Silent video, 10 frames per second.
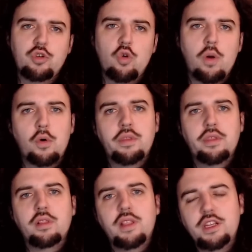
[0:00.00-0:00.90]
normal with
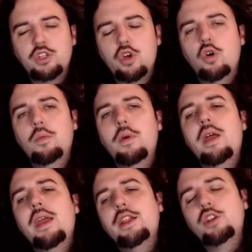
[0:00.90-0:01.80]
Lindholm
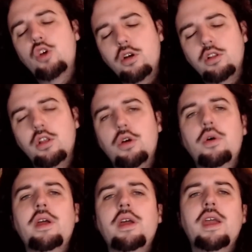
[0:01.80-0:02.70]
and Carlo